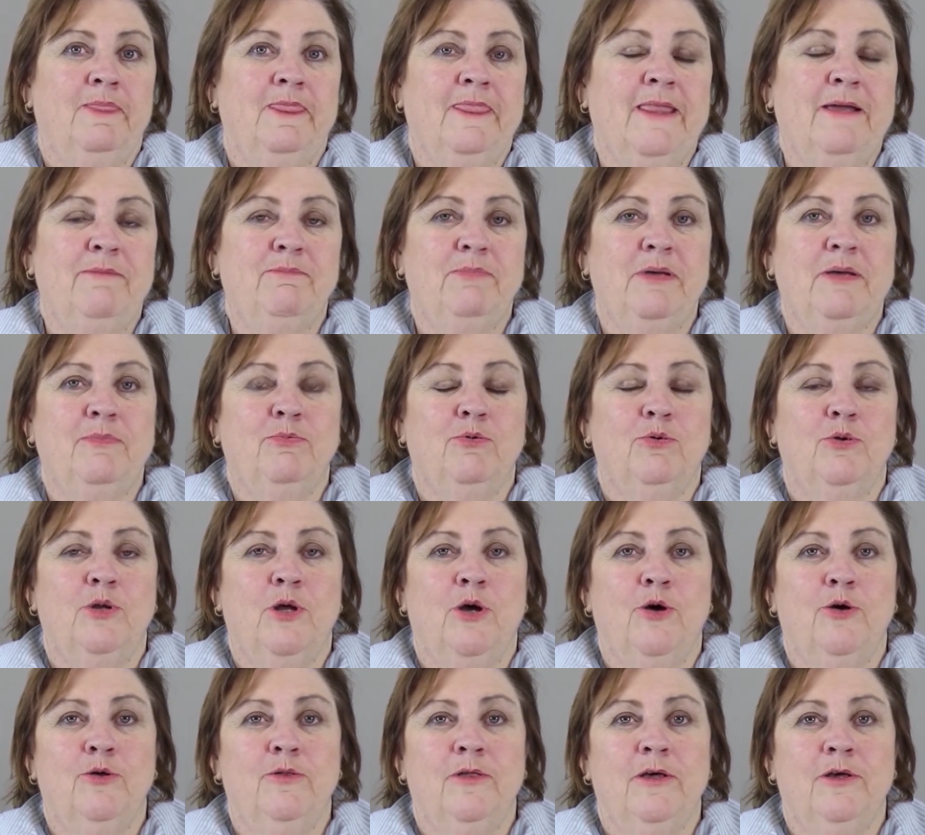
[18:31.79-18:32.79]
let people
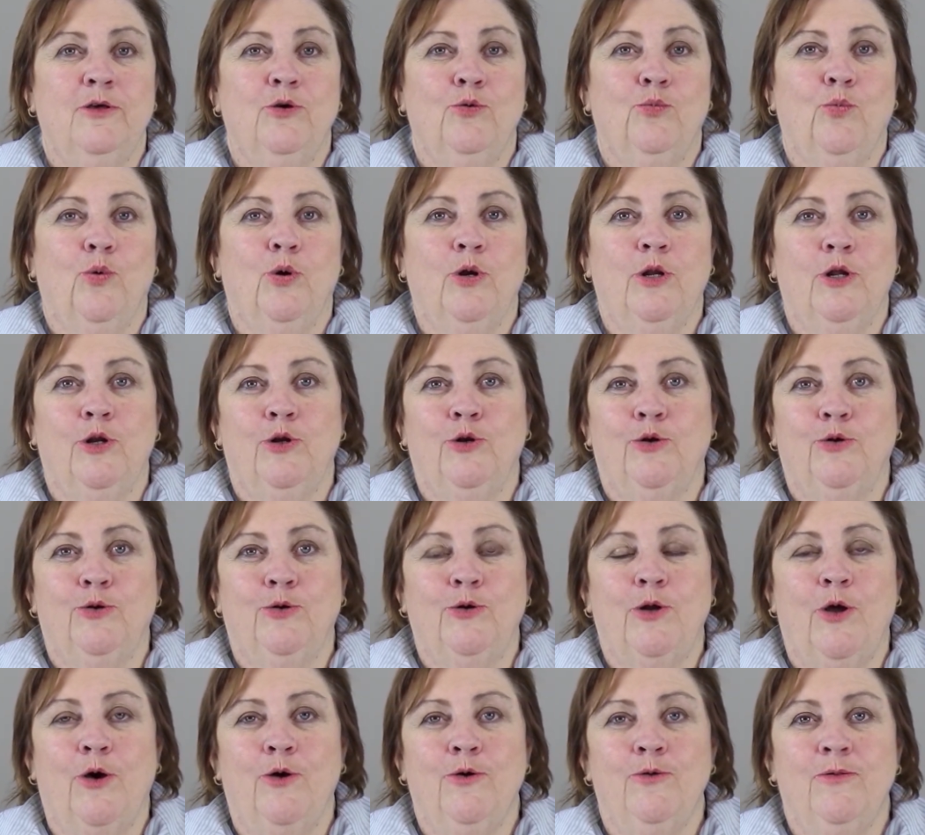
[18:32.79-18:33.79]
know that you want
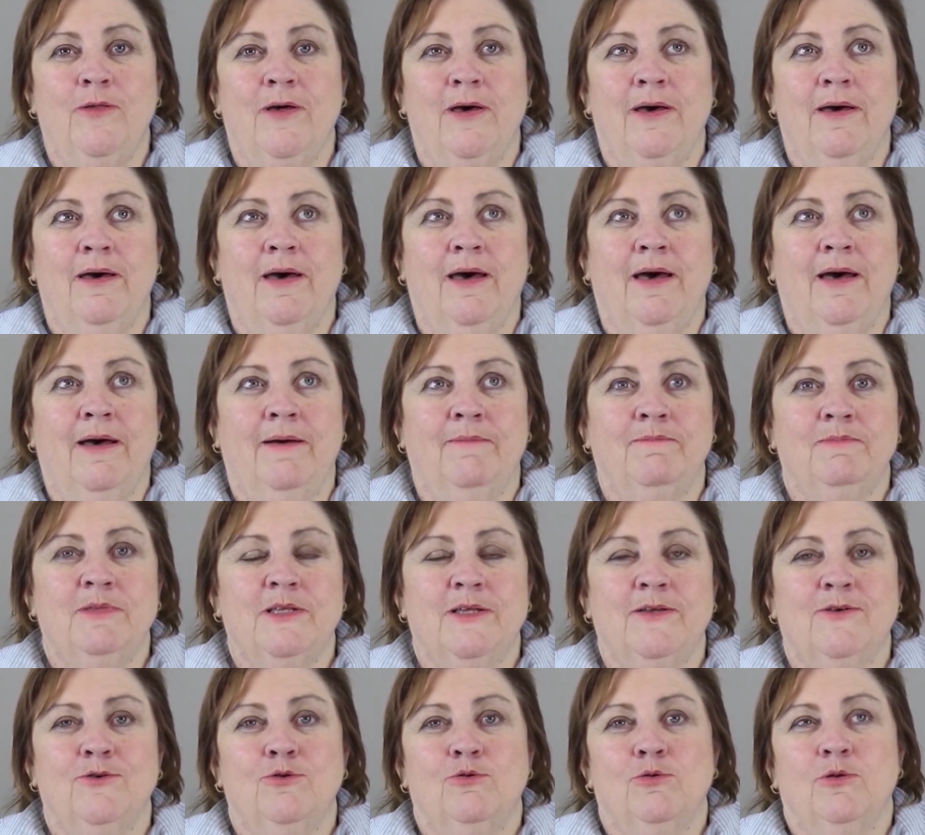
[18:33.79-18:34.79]
to know the
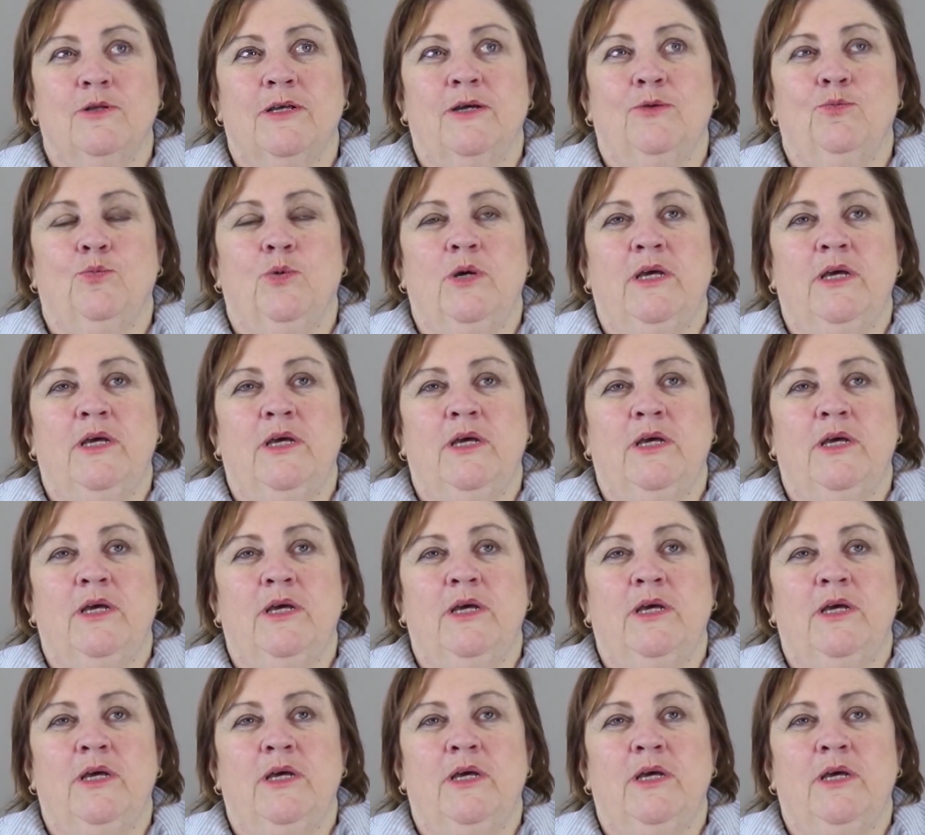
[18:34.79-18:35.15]
skill set.